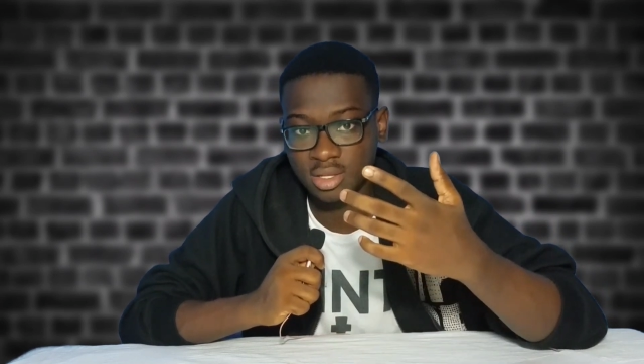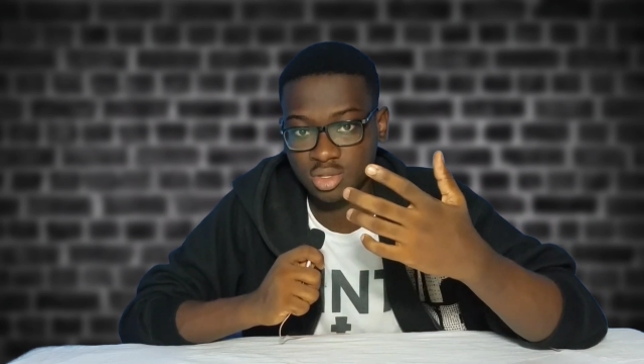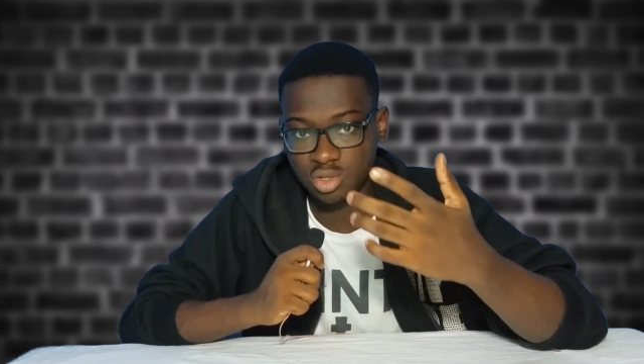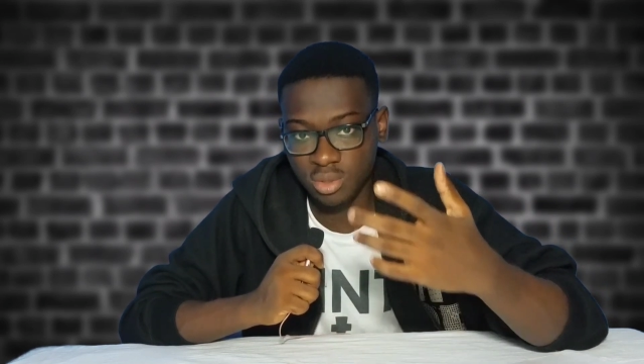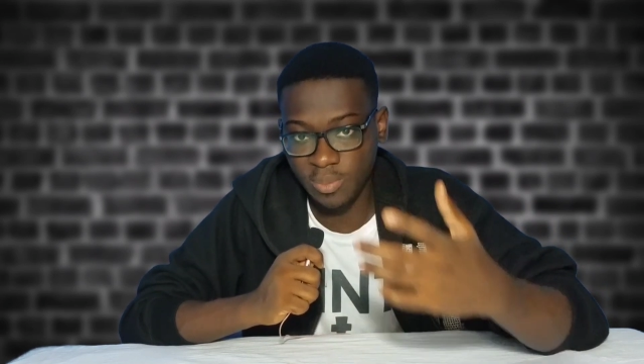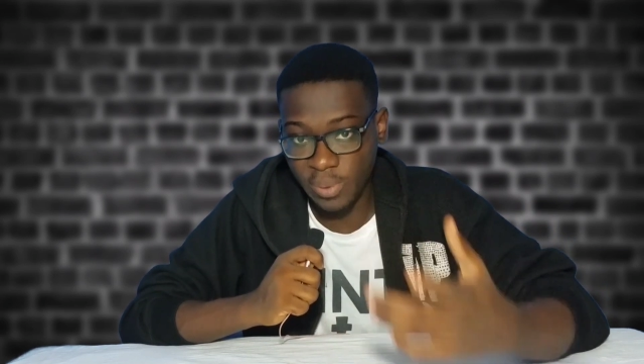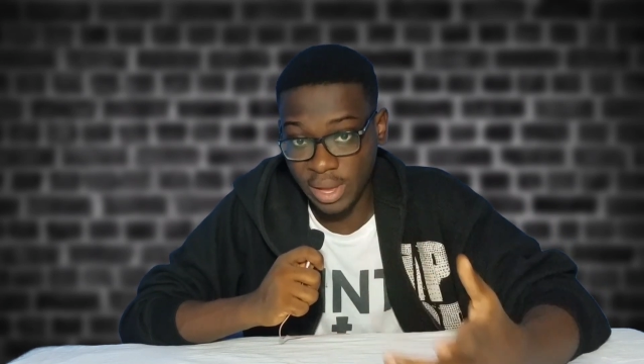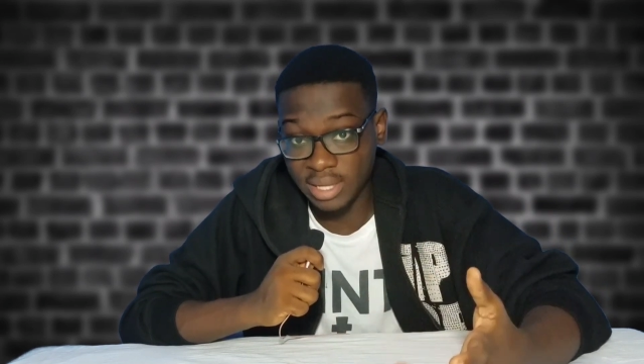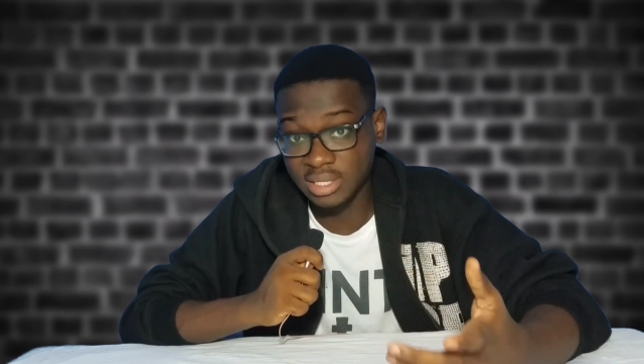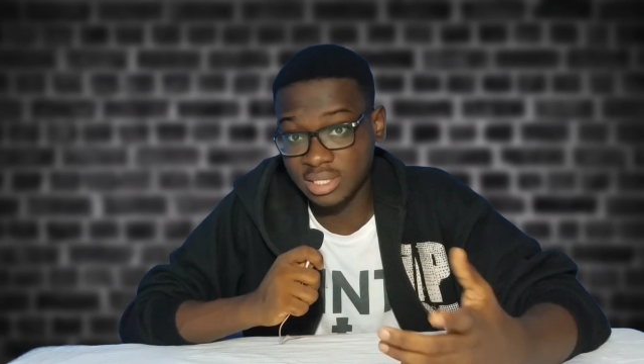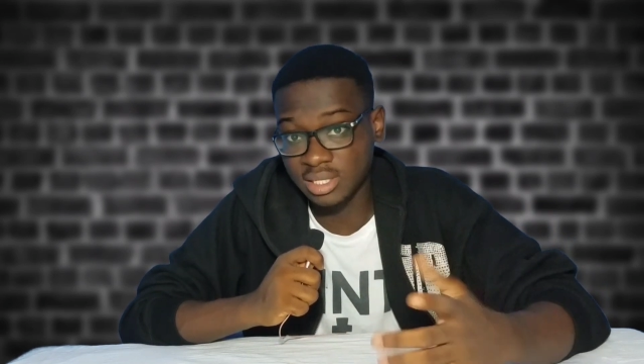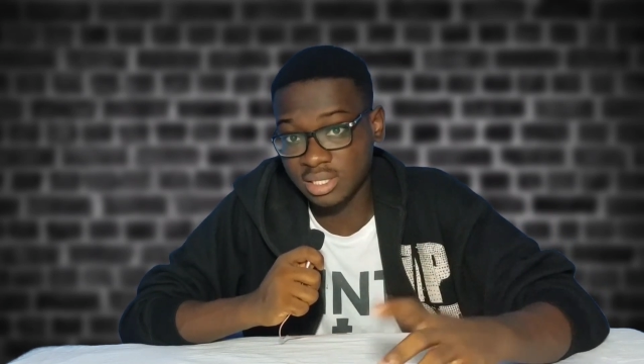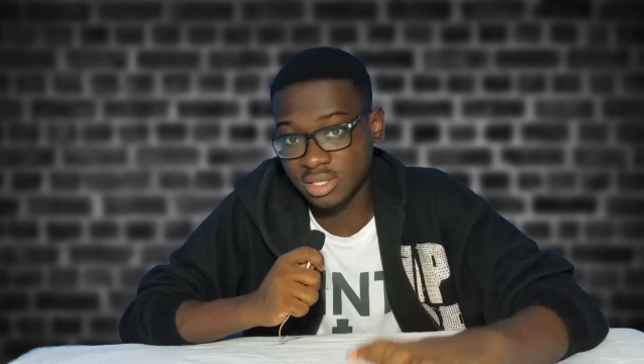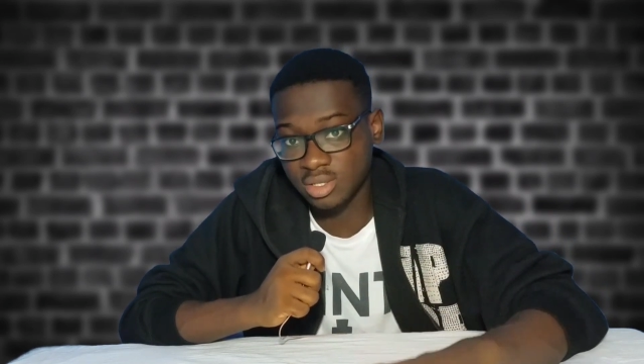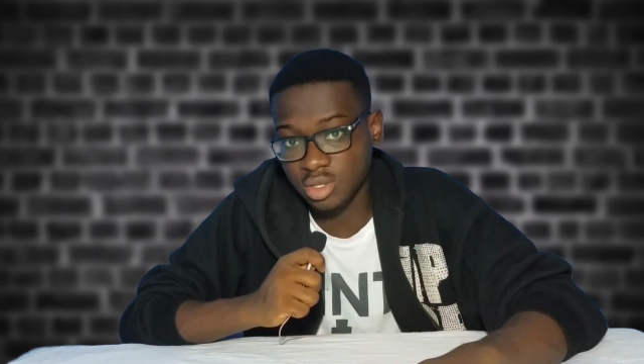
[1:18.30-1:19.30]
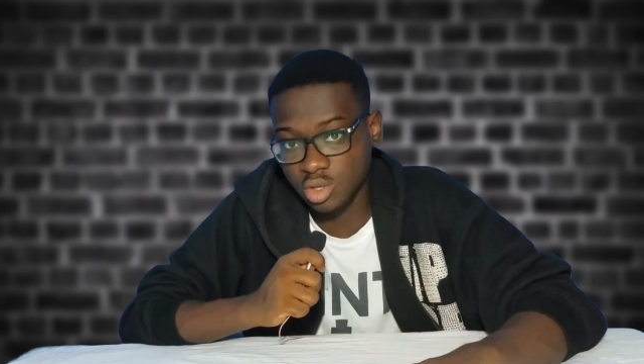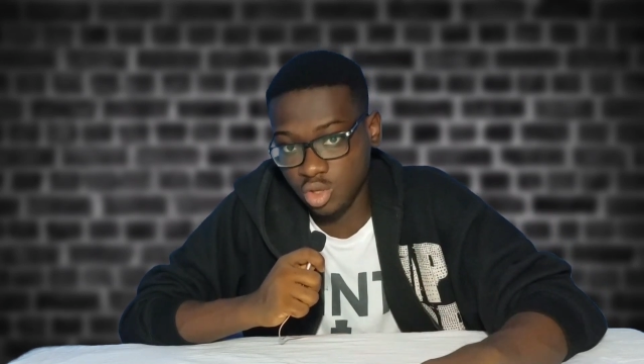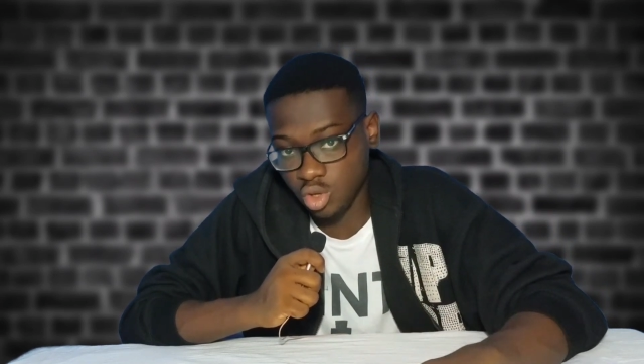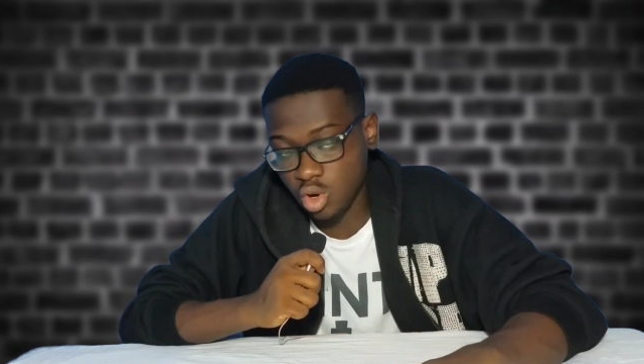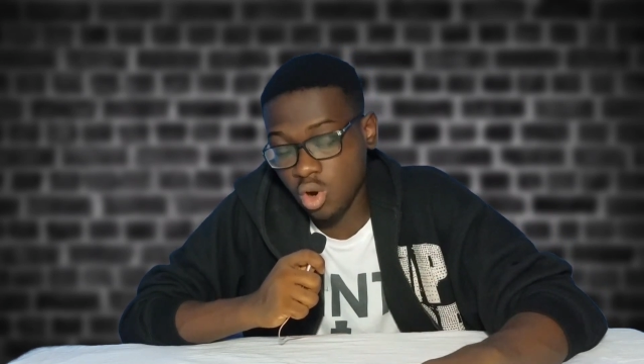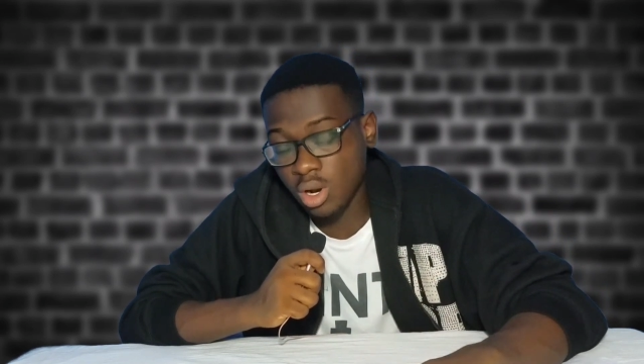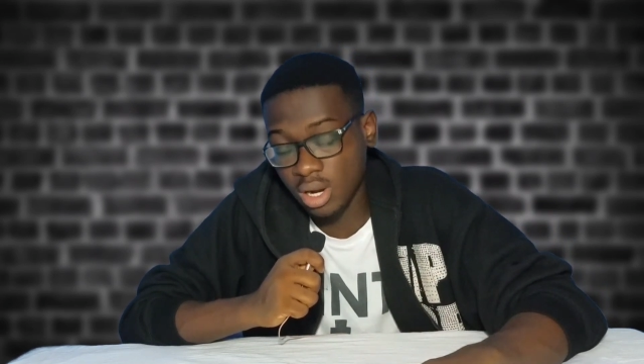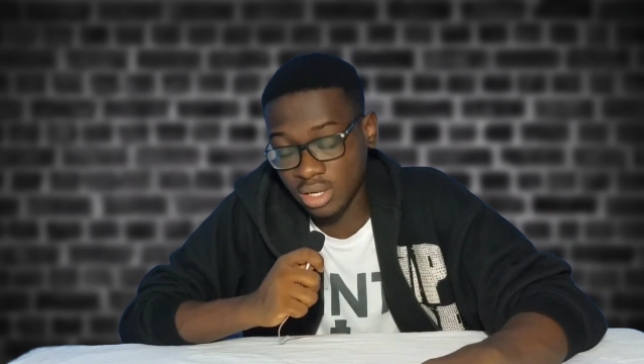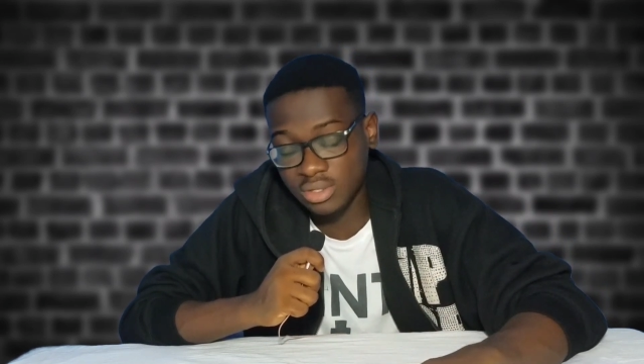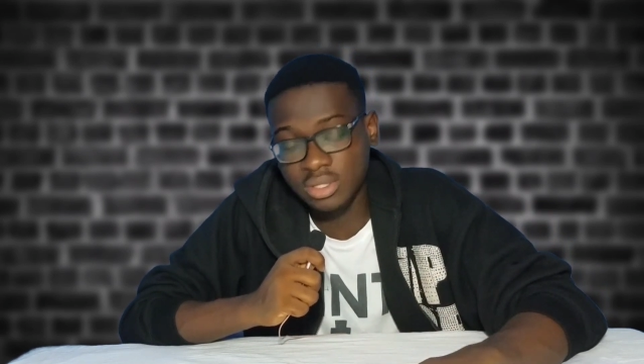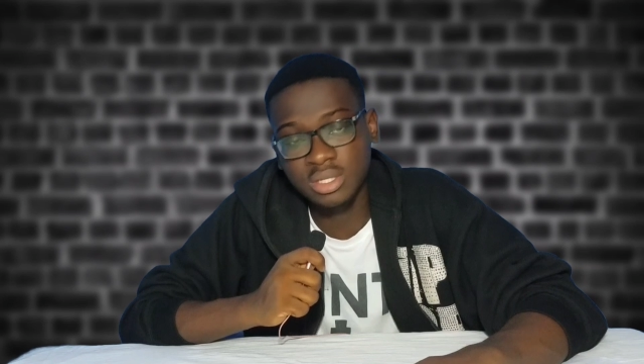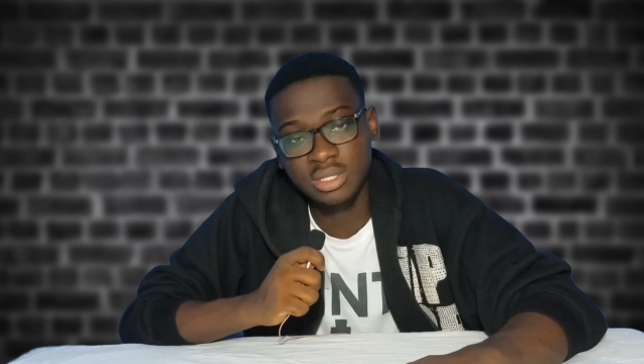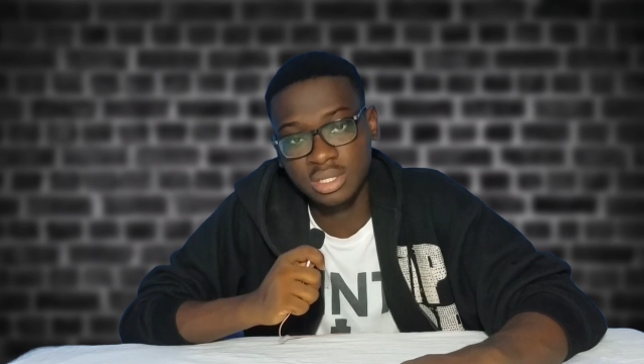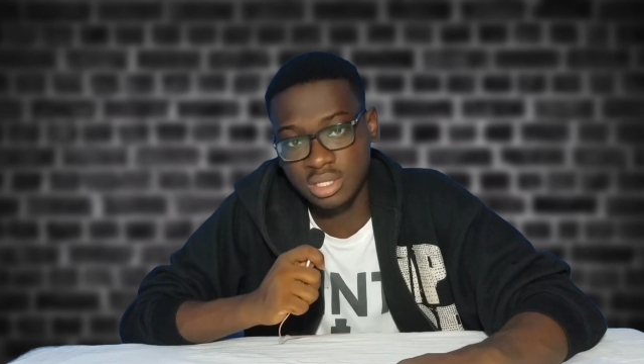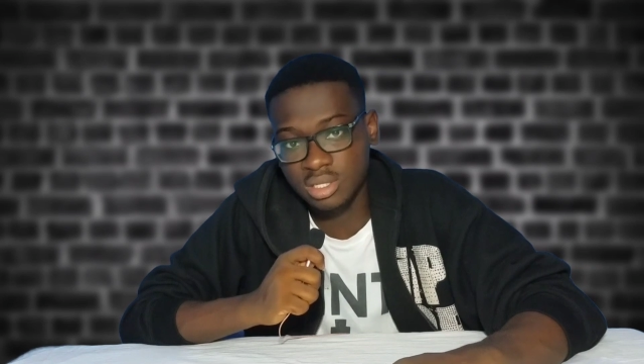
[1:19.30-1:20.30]
to purchase your
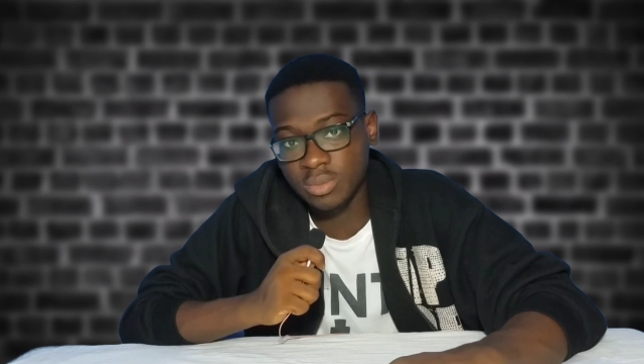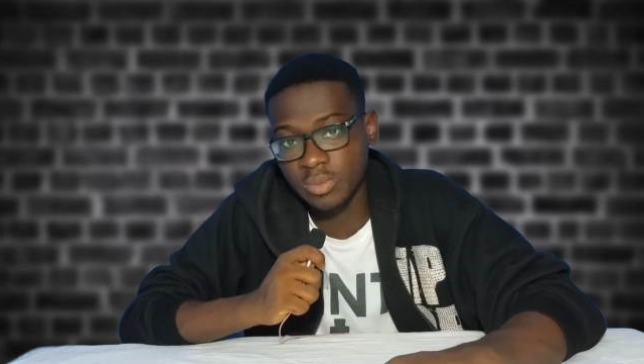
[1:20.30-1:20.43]
electricity